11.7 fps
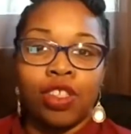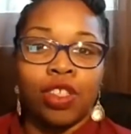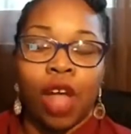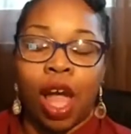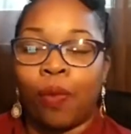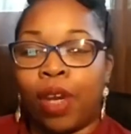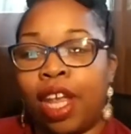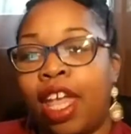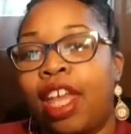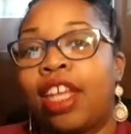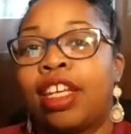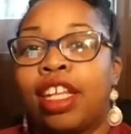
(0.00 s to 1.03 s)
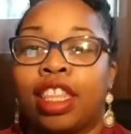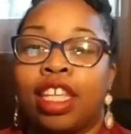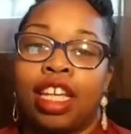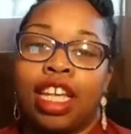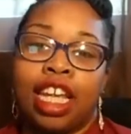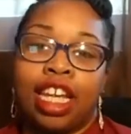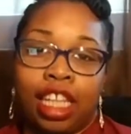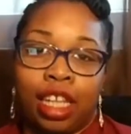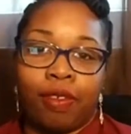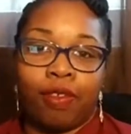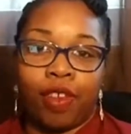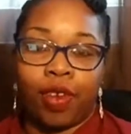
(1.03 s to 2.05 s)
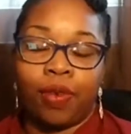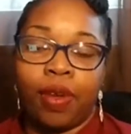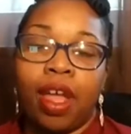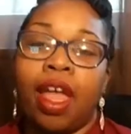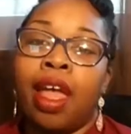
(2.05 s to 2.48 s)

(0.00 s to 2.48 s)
so I went ahead and did the Italy review.